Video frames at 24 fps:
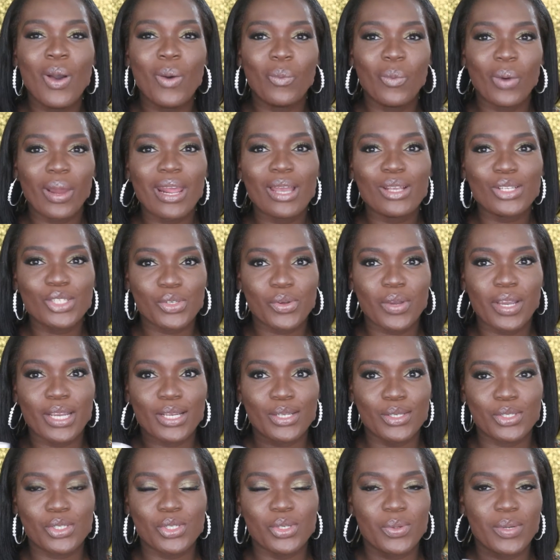What I'll try
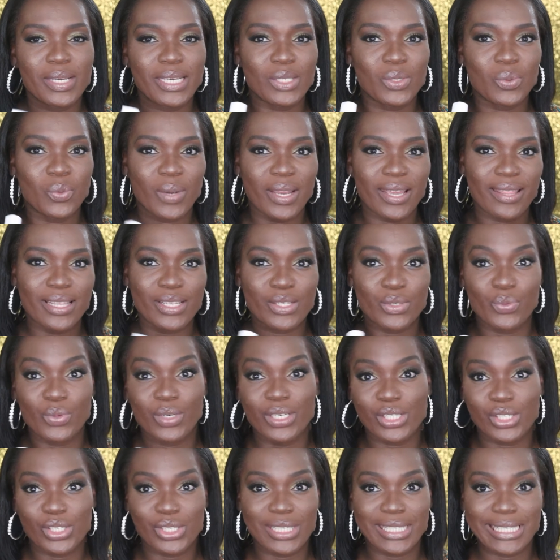and do is wear this
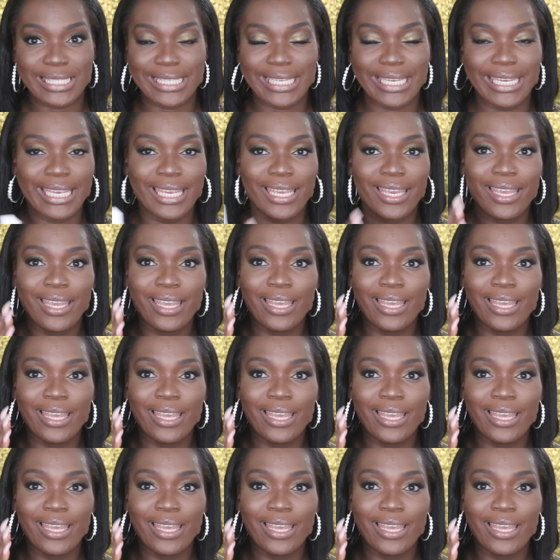religiously